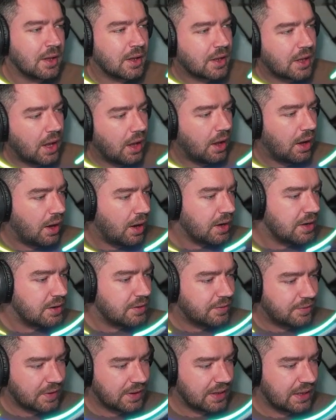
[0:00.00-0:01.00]
kind
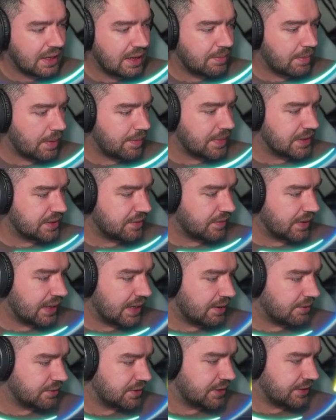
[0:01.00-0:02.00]
of thinking it might be something
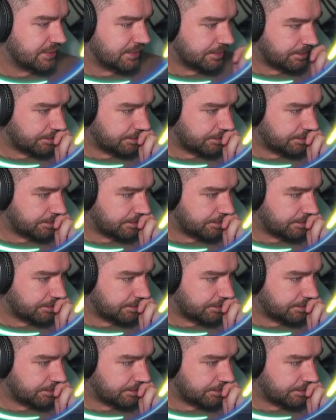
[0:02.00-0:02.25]
else.